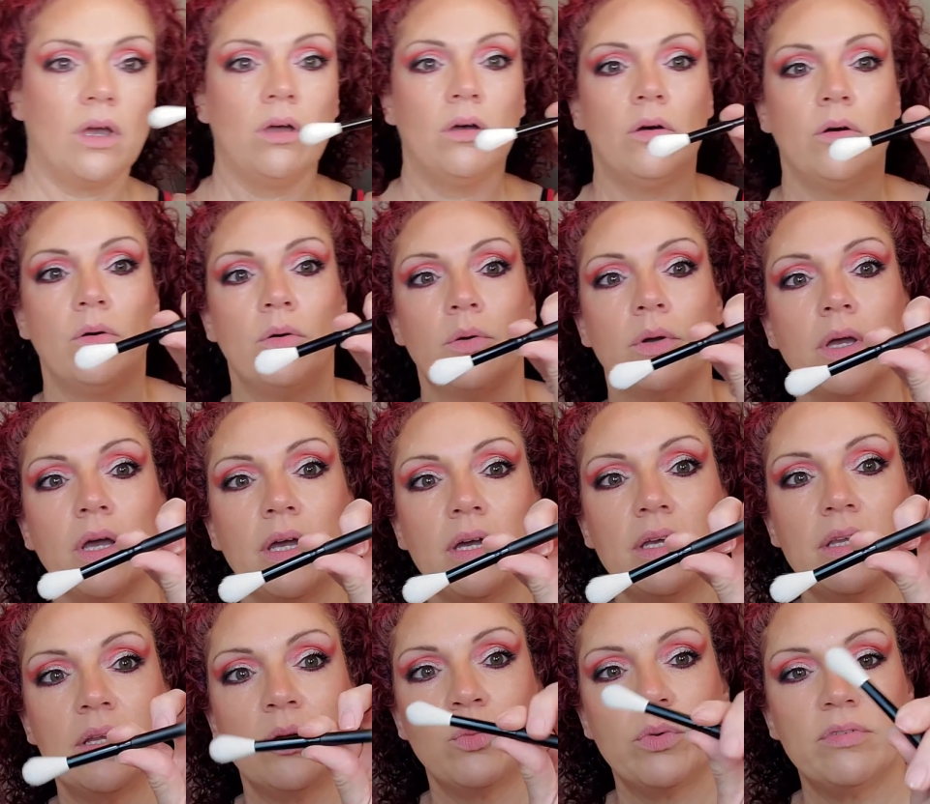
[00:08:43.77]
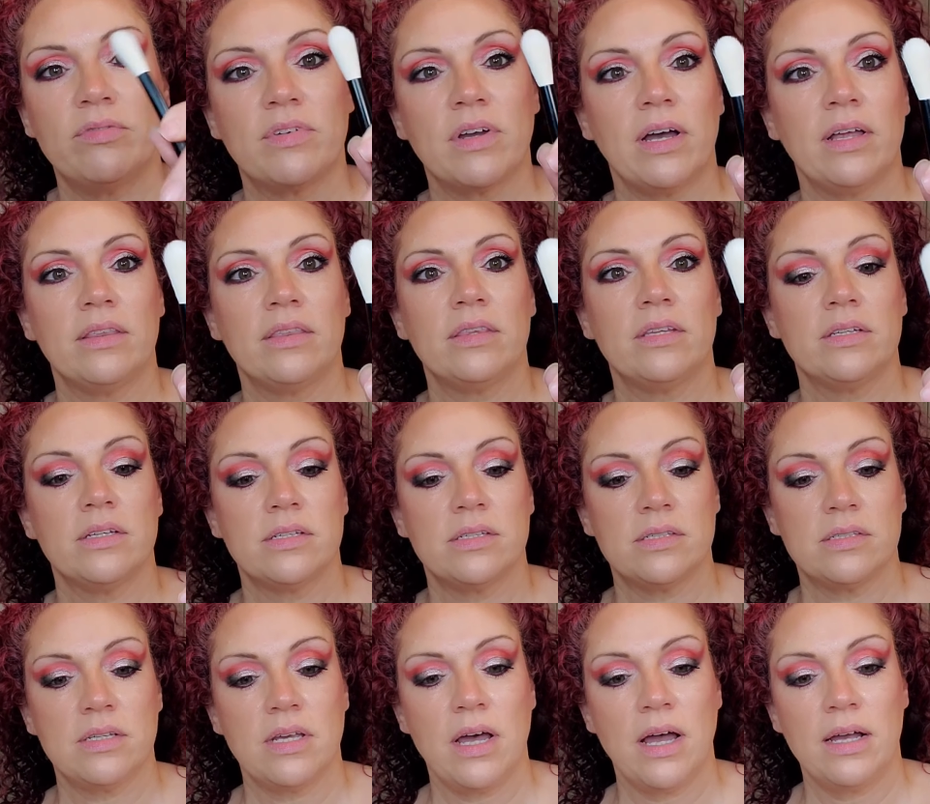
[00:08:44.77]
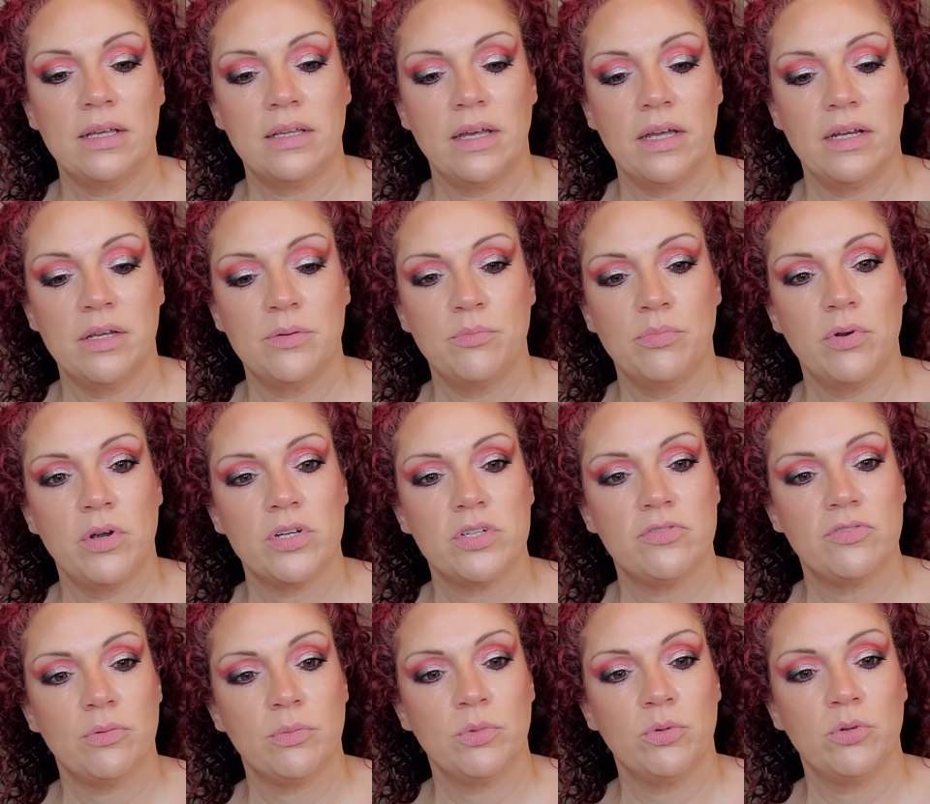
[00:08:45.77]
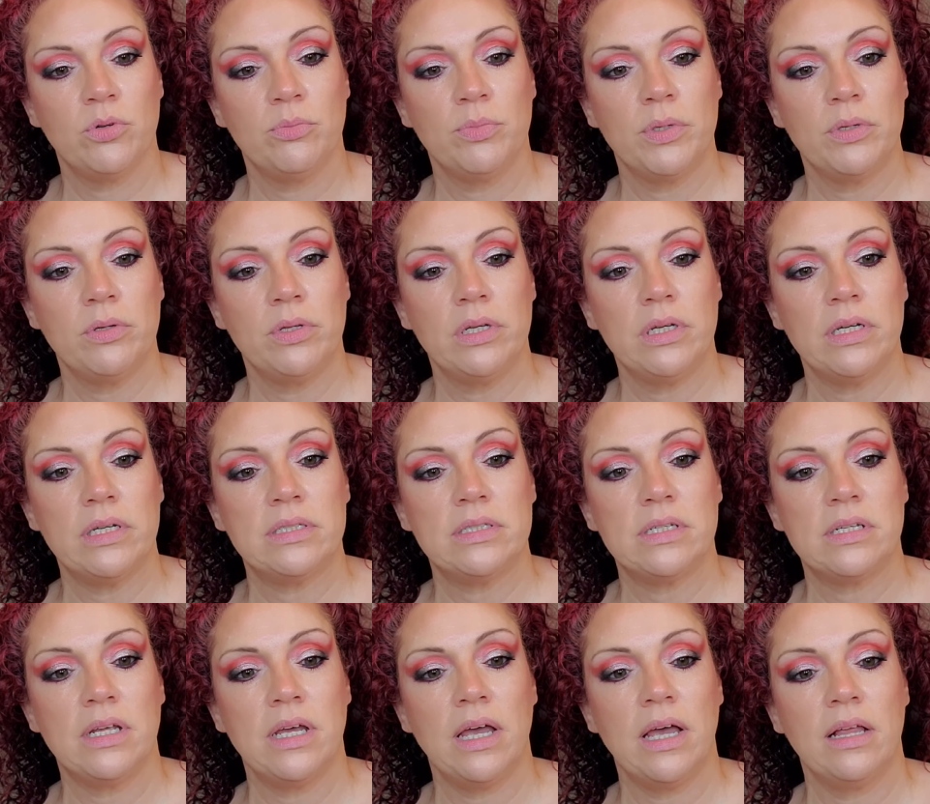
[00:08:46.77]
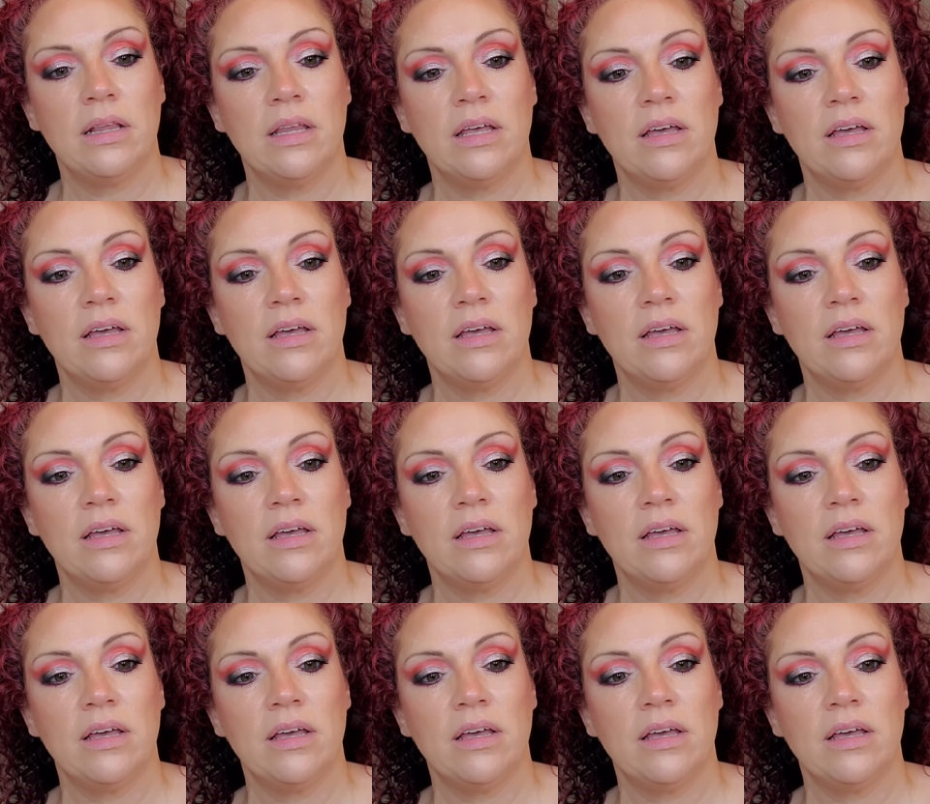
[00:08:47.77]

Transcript: Okay, and then we've got this highlighting brush from Lunar Beauty. It's an